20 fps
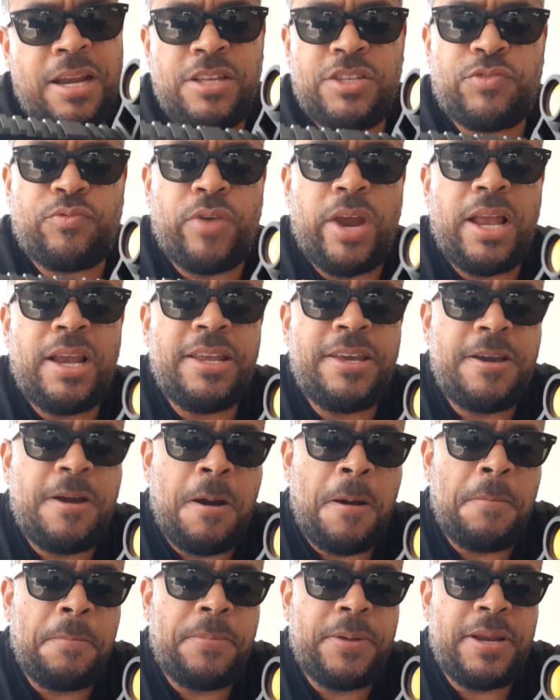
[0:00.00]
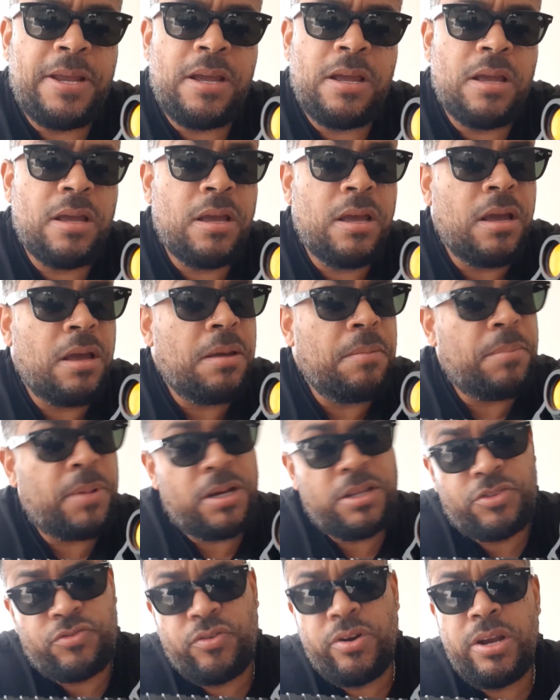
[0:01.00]
Israeli company, but
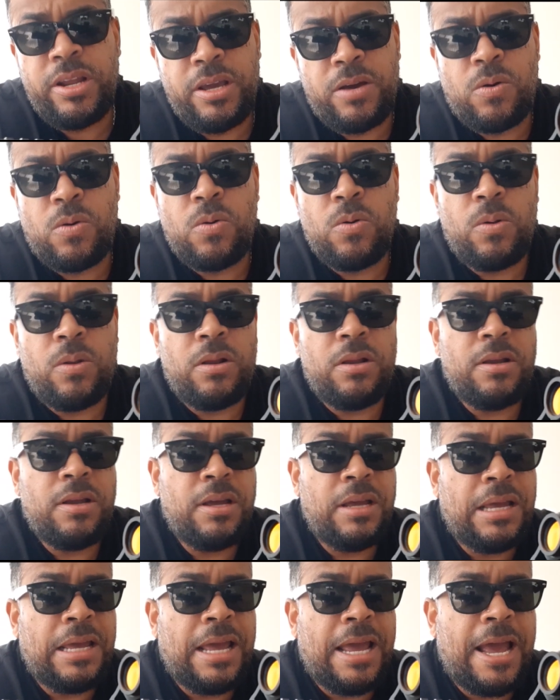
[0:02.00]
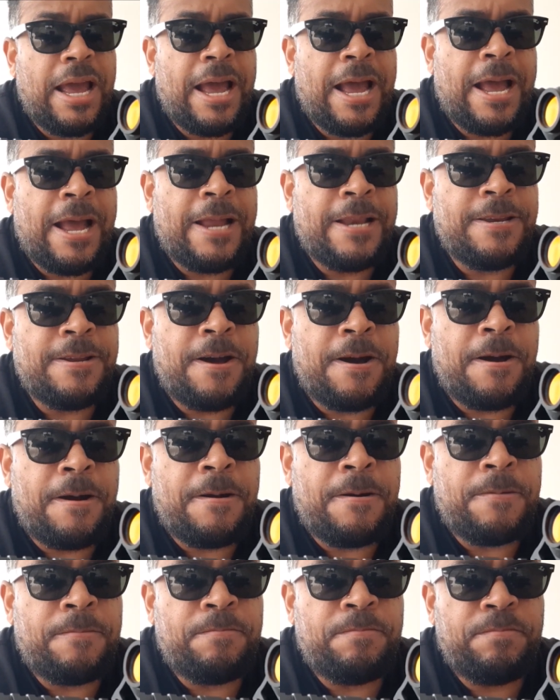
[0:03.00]
it's really cool. And
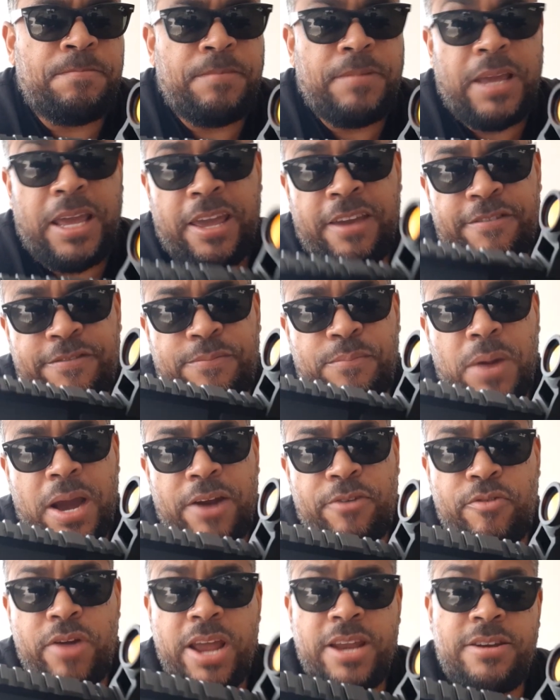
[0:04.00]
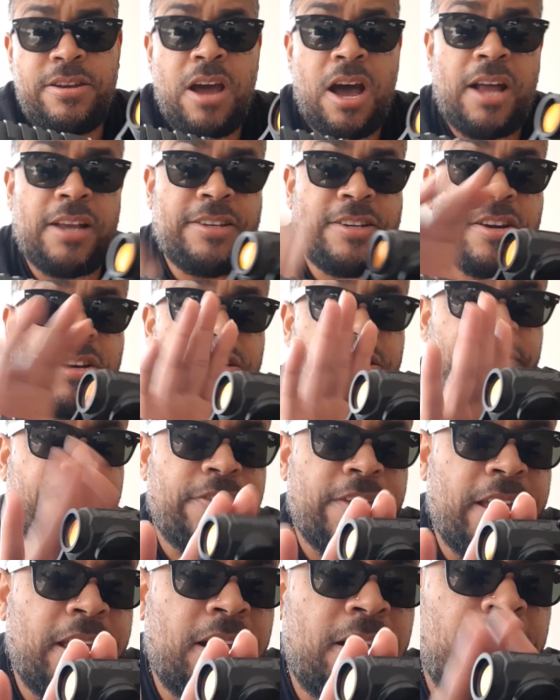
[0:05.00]
if my red dot does
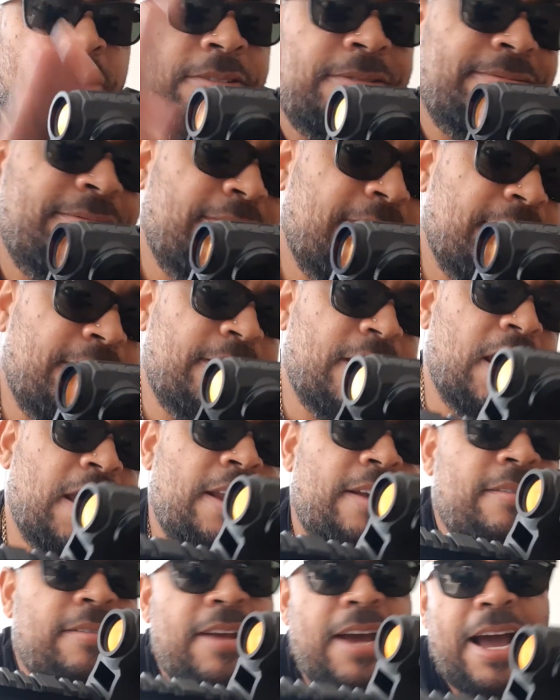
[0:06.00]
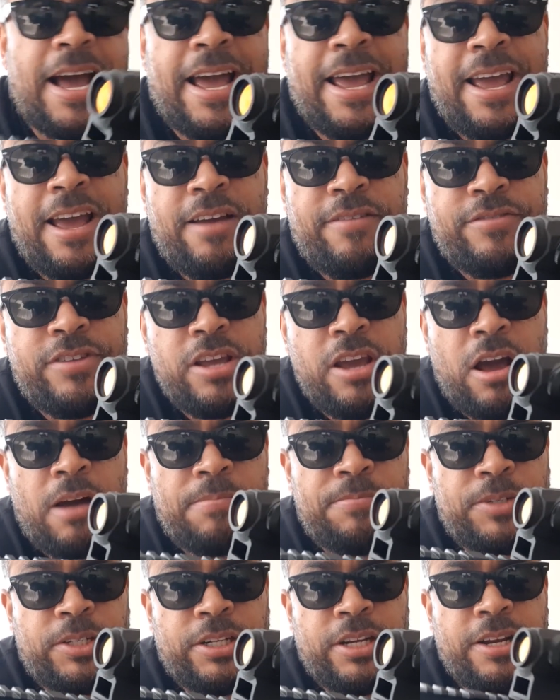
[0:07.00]
fail, then I have the
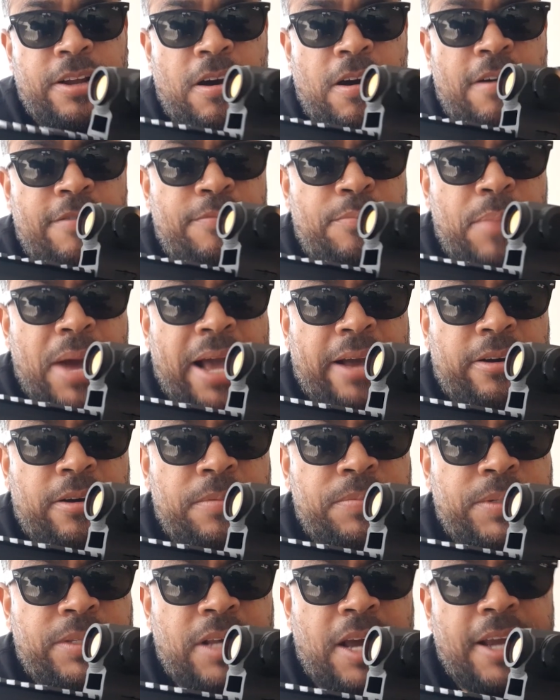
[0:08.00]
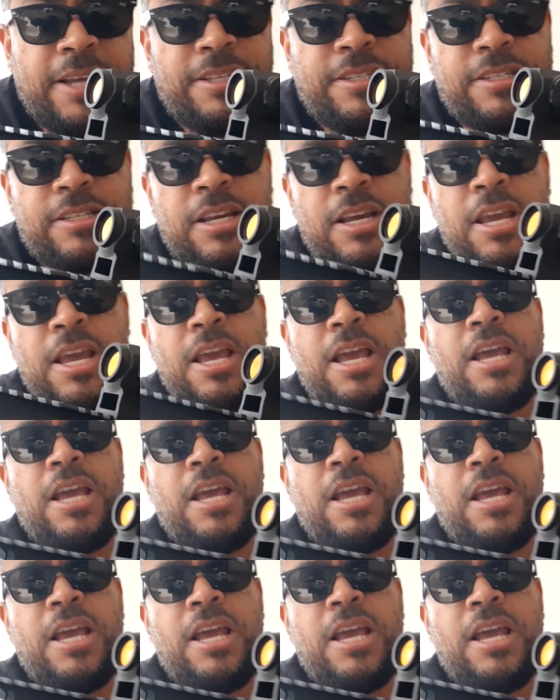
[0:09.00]
option of backup sights.